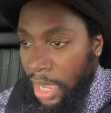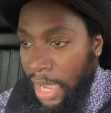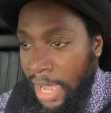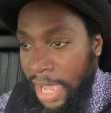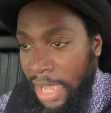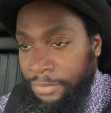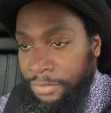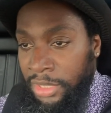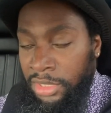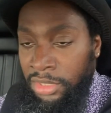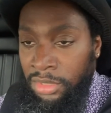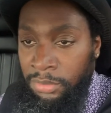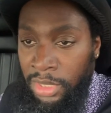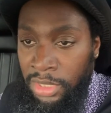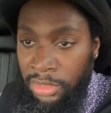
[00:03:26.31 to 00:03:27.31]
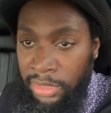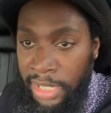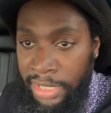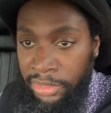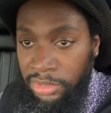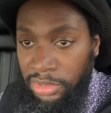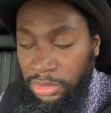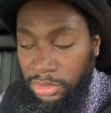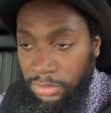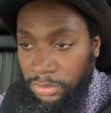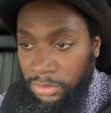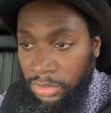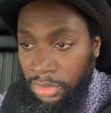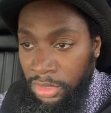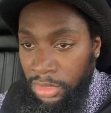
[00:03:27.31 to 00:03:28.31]
I have written your mother letters
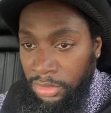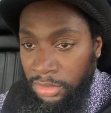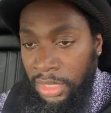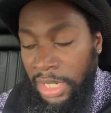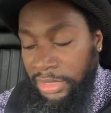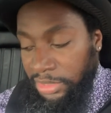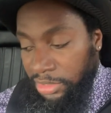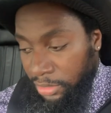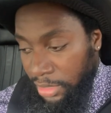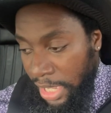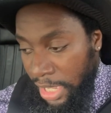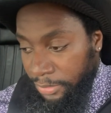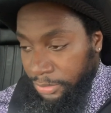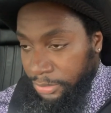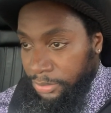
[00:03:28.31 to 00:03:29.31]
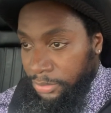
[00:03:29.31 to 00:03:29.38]
that I still have.